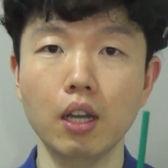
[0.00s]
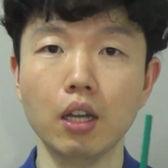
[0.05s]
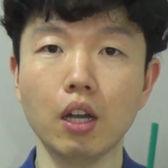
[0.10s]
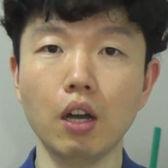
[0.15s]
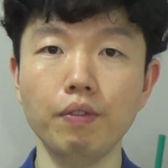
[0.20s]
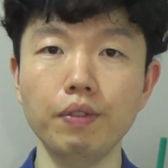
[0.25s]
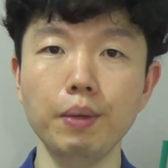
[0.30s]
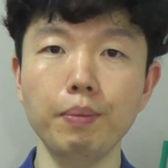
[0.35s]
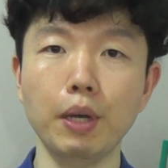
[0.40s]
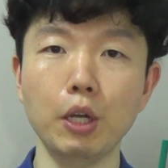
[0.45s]

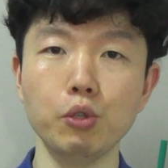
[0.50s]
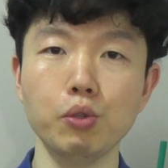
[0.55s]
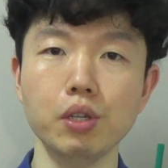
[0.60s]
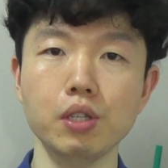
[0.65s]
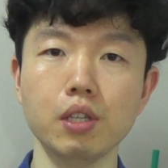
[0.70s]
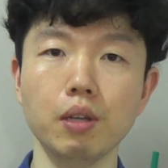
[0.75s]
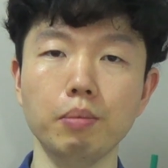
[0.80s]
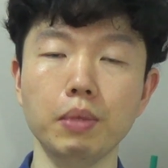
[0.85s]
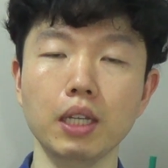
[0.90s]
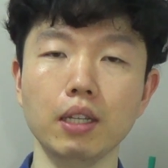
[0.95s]
Coffee voucher
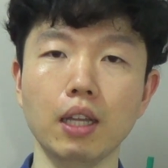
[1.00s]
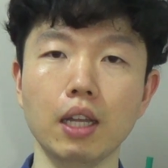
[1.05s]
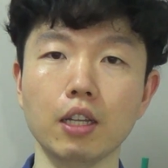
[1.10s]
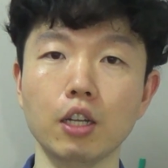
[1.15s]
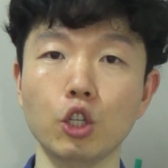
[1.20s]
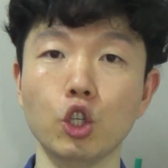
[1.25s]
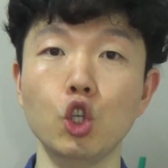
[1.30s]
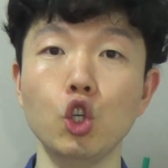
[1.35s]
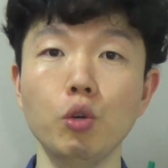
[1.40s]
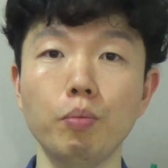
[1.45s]
is something like
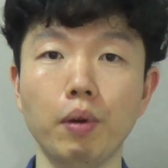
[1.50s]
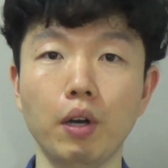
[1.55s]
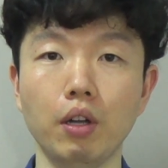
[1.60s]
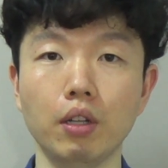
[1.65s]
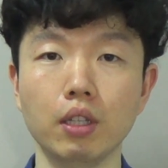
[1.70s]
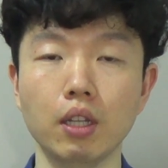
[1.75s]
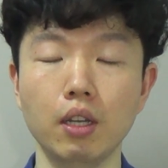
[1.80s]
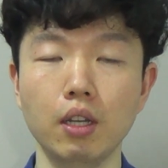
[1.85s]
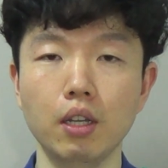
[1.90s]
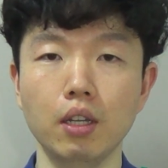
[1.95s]
a coupon.